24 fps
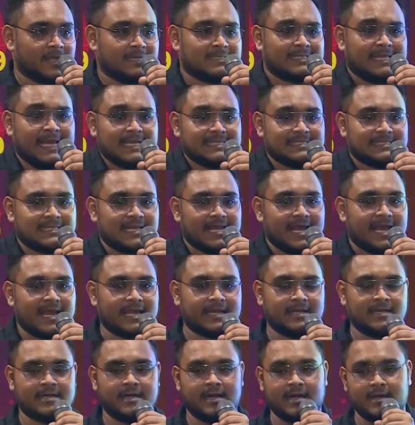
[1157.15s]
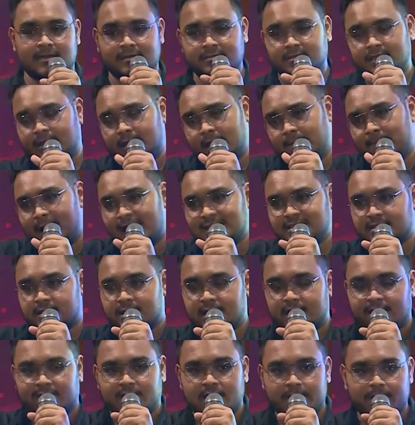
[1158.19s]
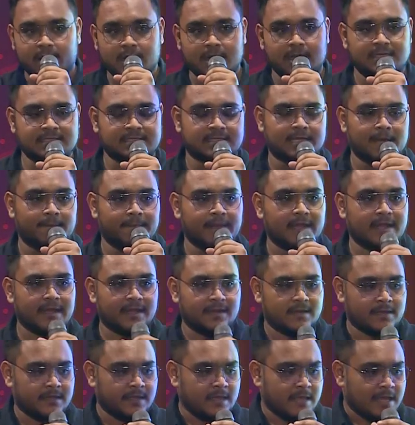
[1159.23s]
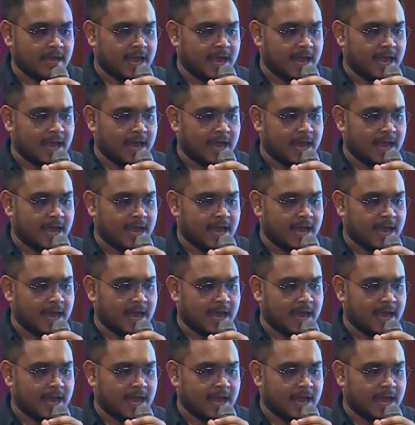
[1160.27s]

Things like, imagine a developer is coming and